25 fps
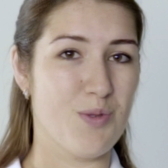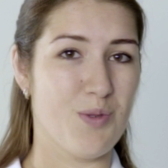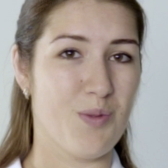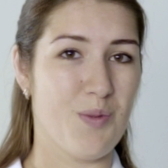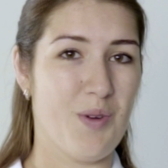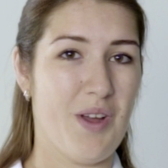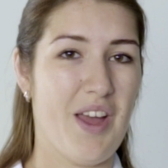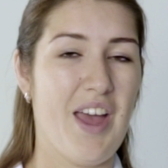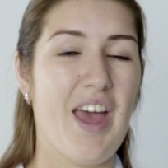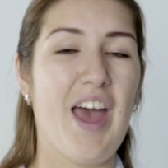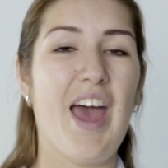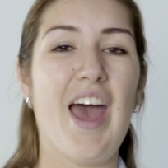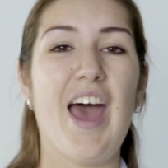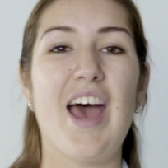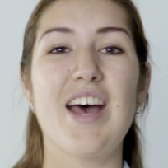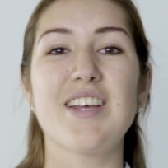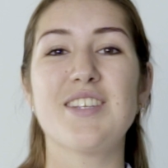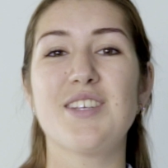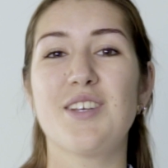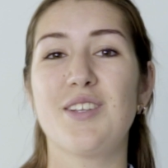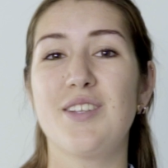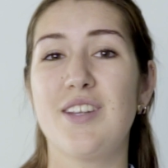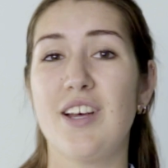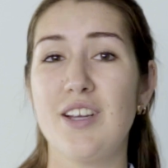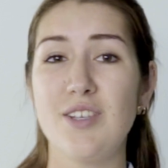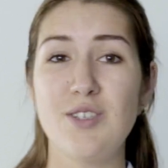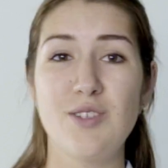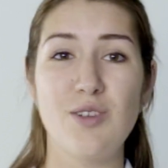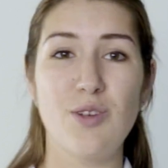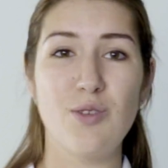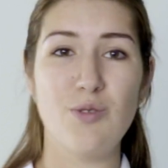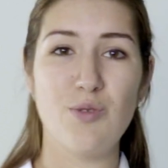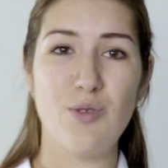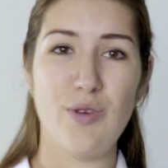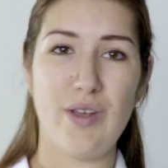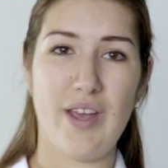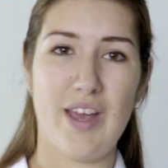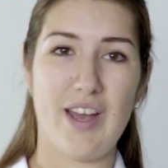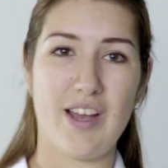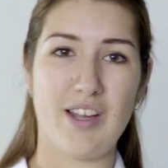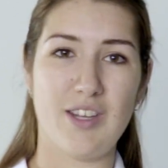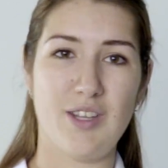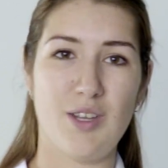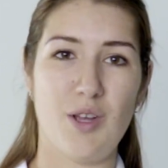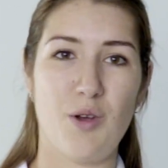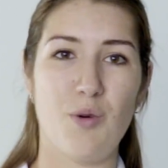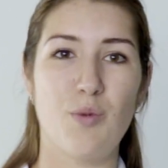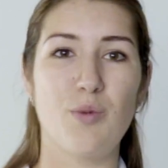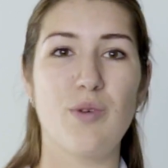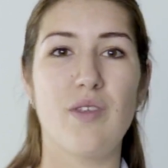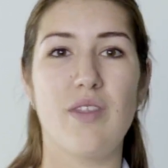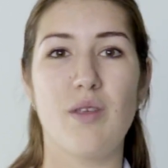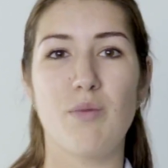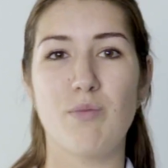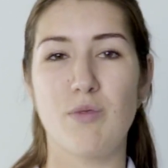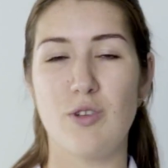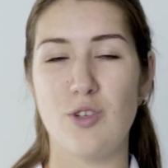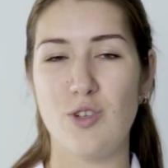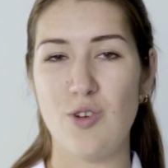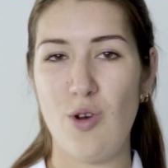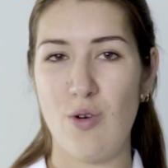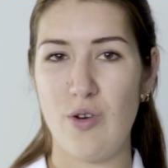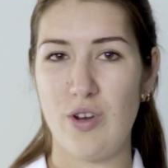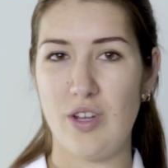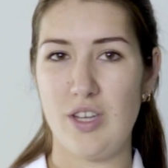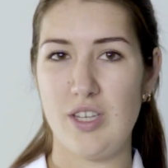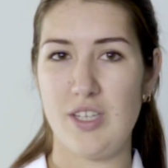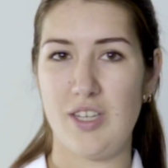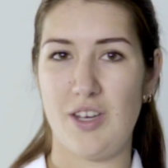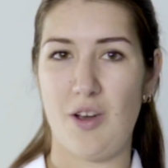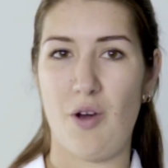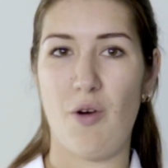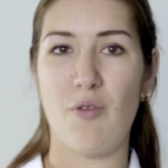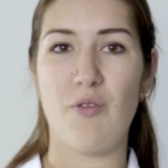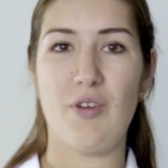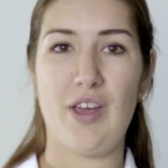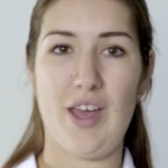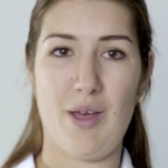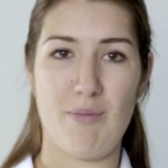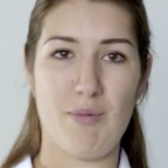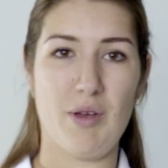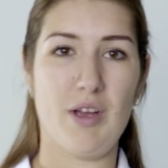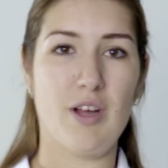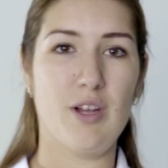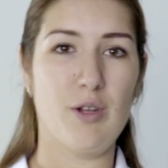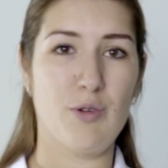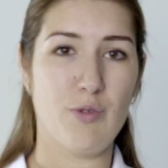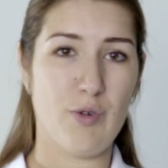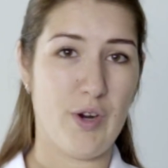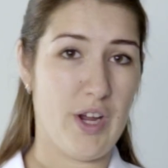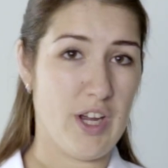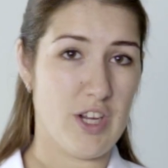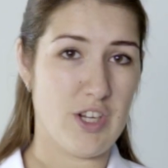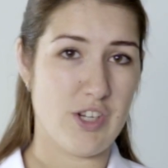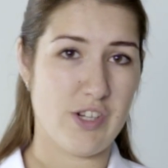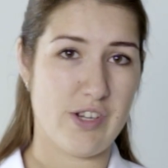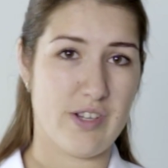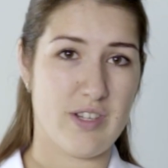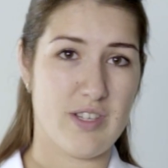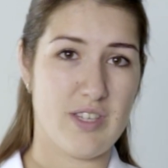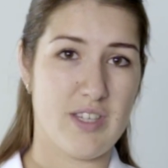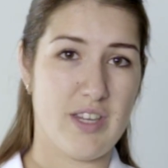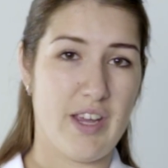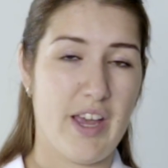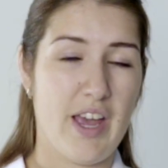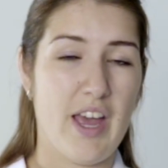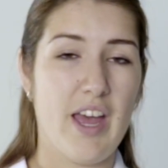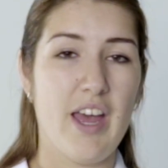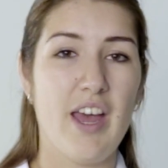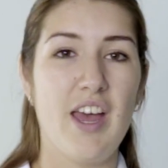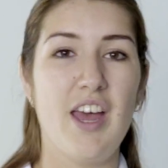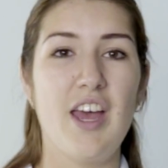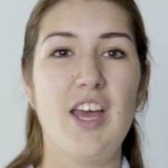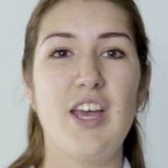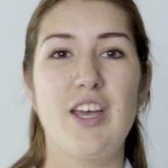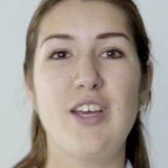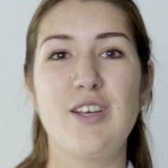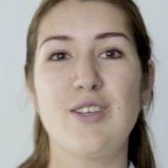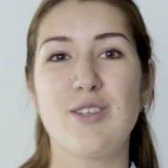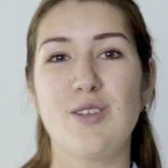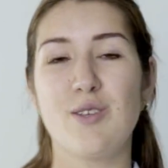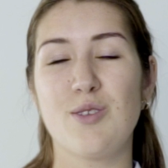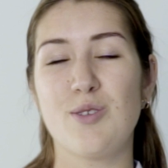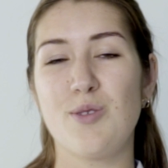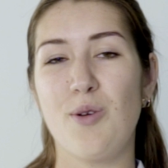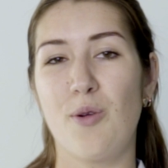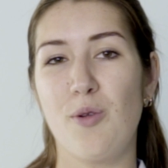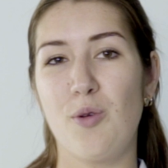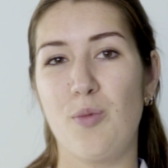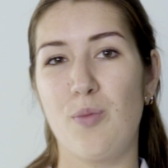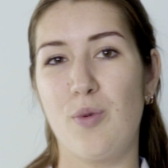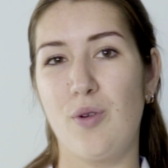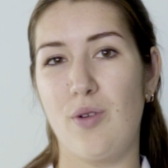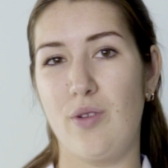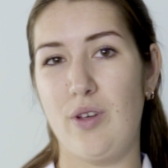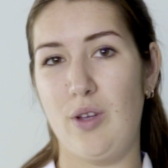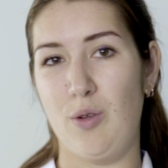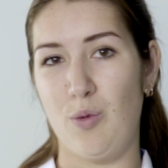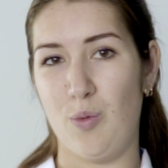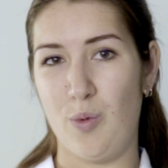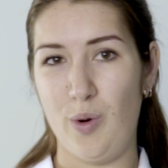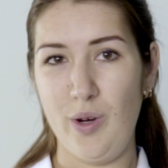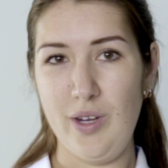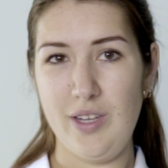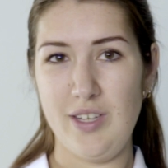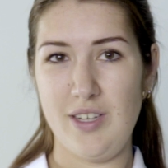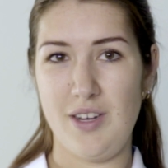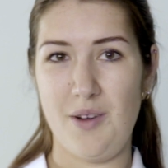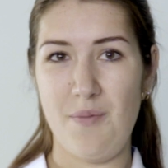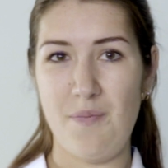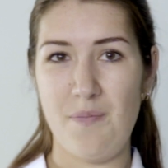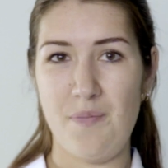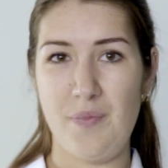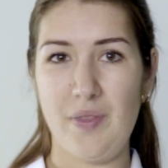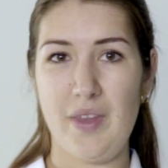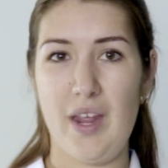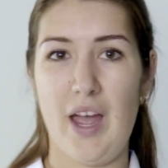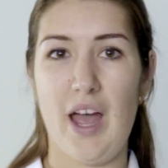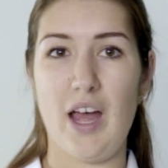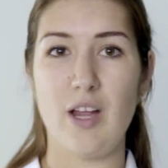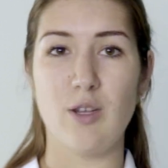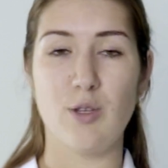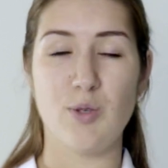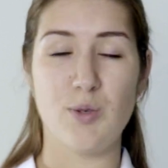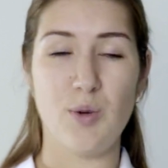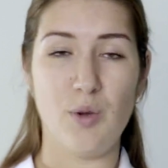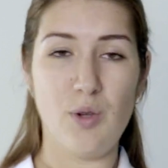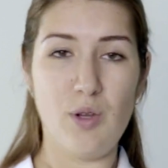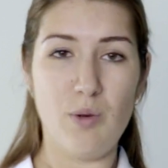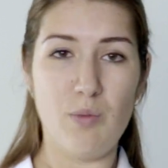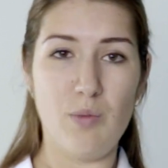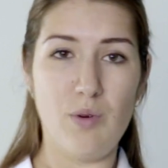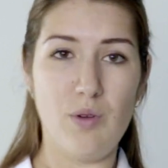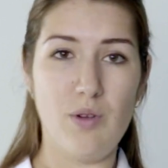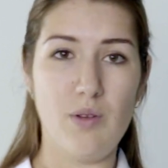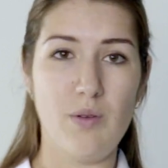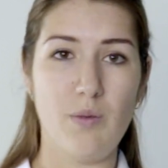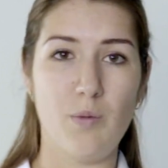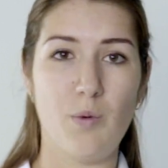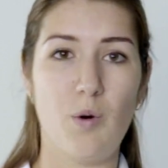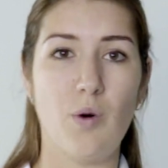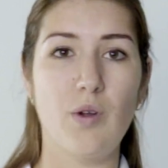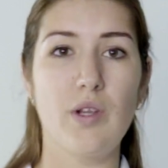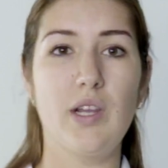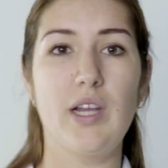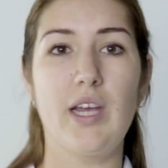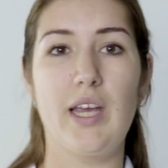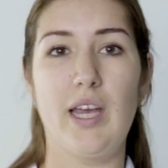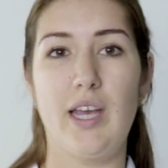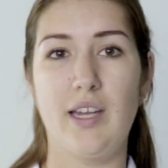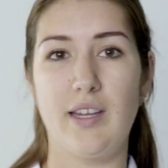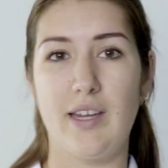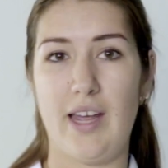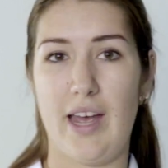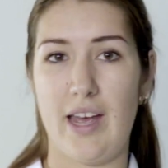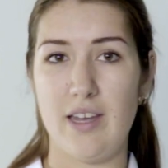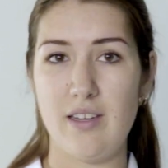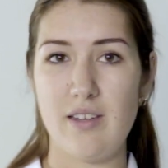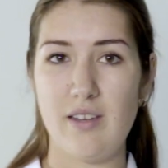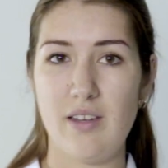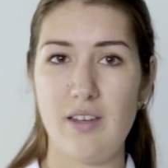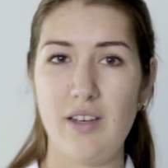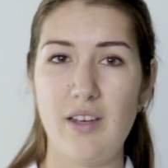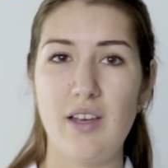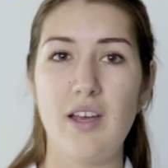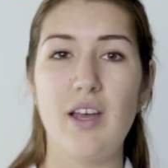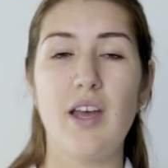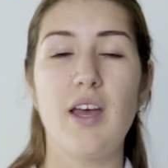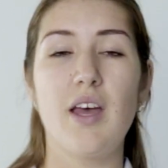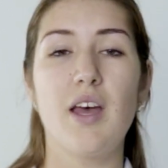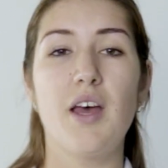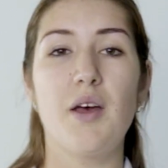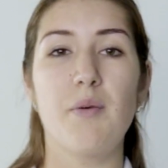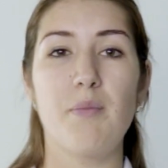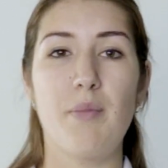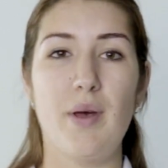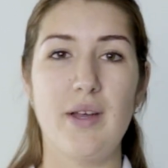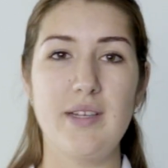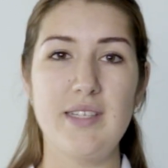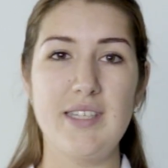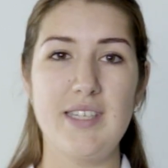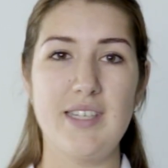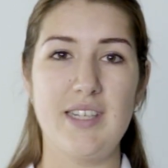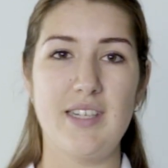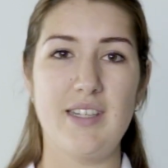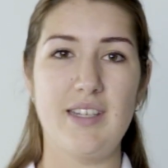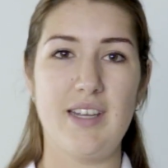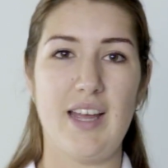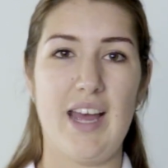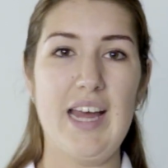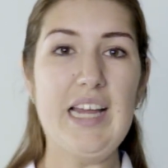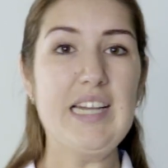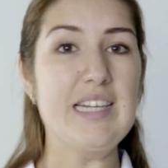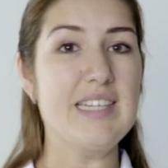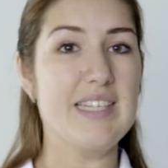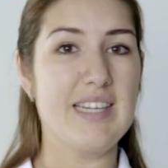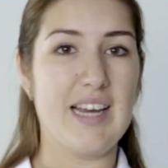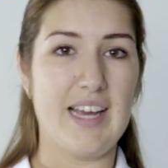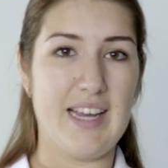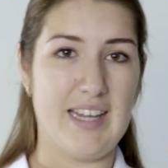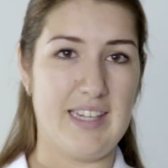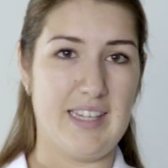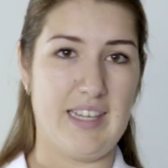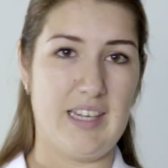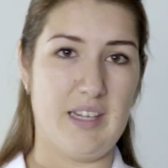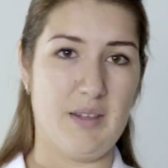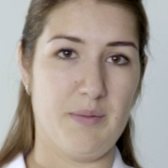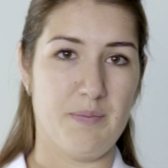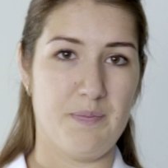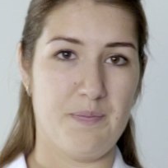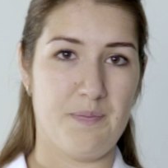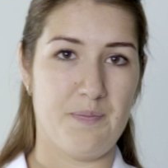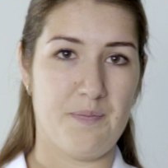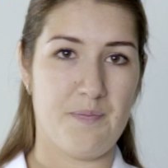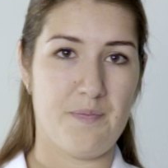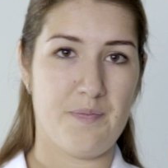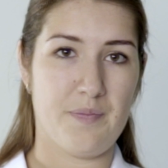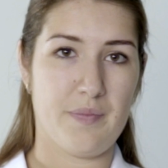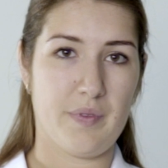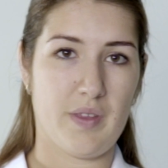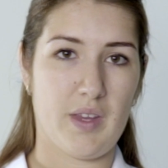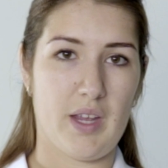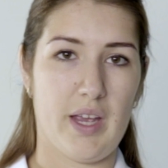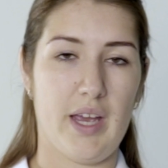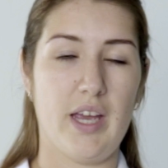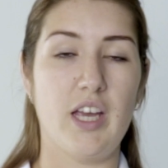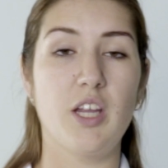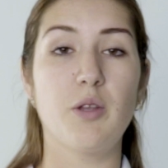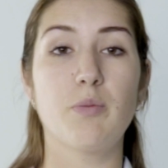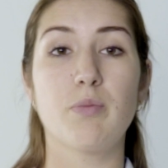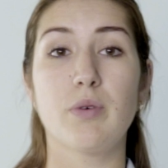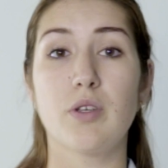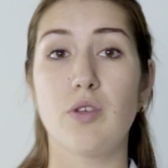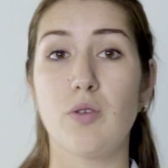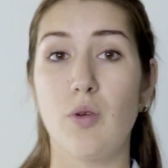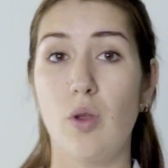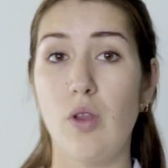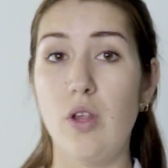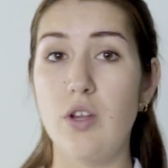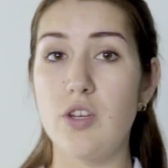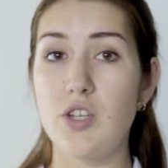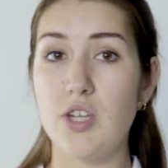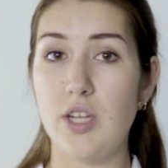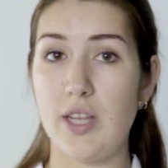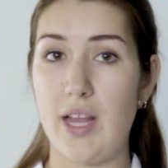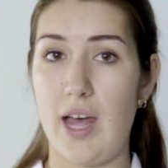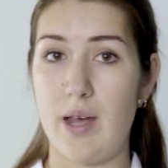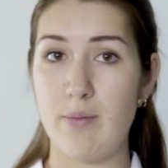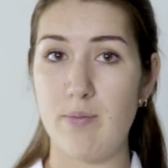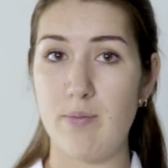true, as it does not react with the majority of chemical reagents, is insoluble in water, and soluble only in ether, benzene, and xylene. In pathology